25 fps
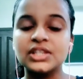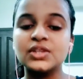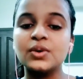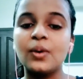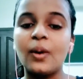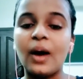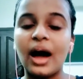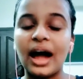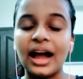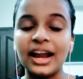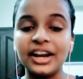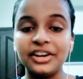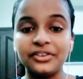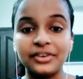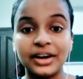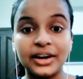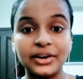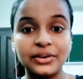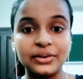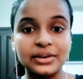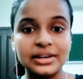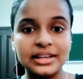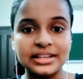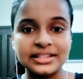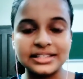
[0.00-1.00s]
So I
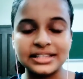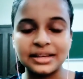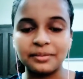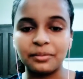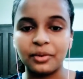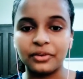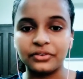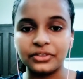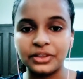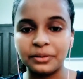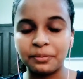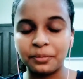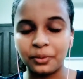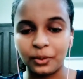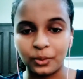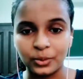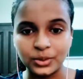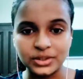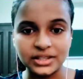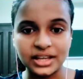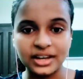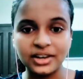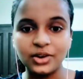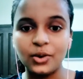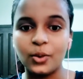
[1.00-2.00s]
try to list some of the
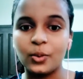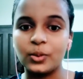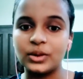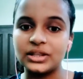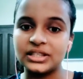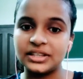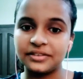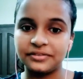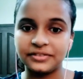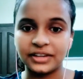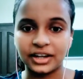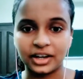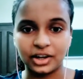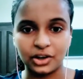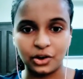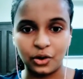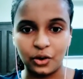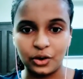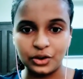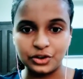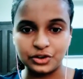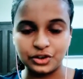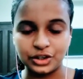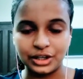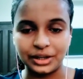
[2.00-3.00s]
pros and cons of
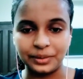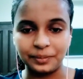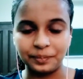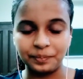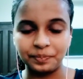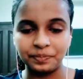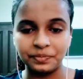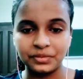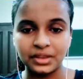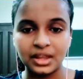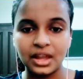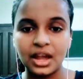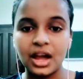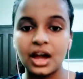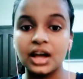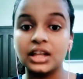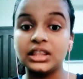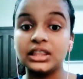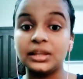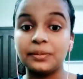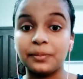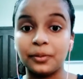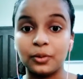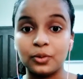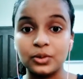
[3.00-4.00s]
technology.
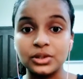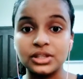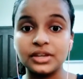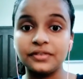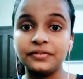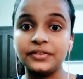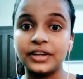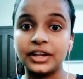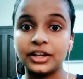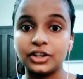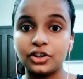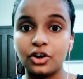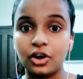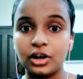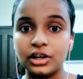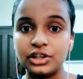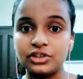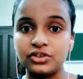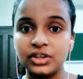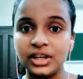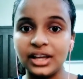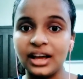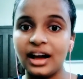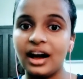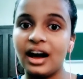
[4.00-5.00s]
The pros of
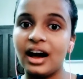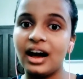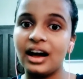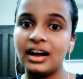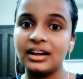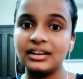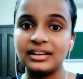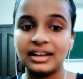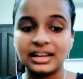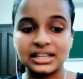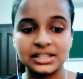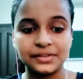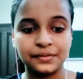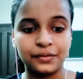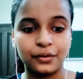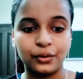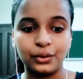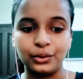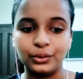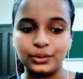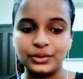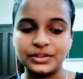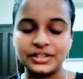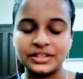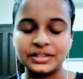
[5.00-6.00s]
technology are as
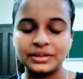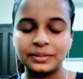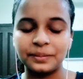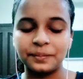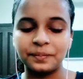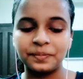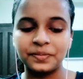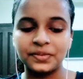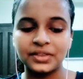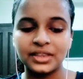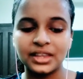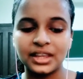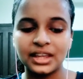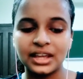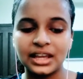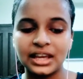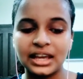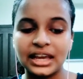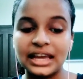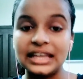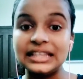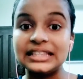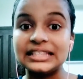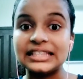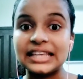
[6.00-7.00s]
follows.
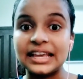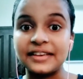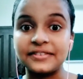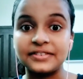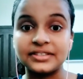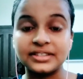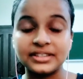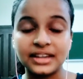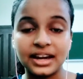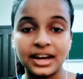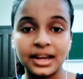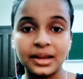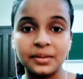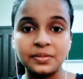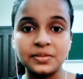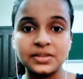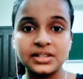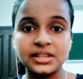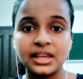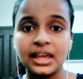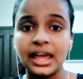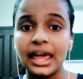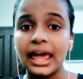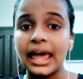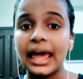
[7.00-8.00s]
It saves
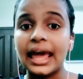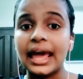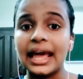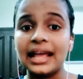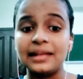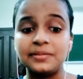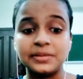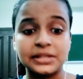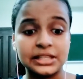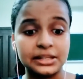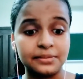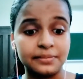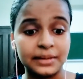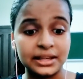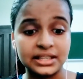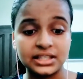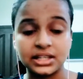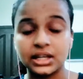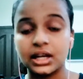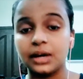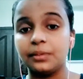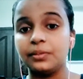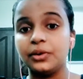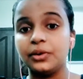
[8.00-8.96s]
time, helps in better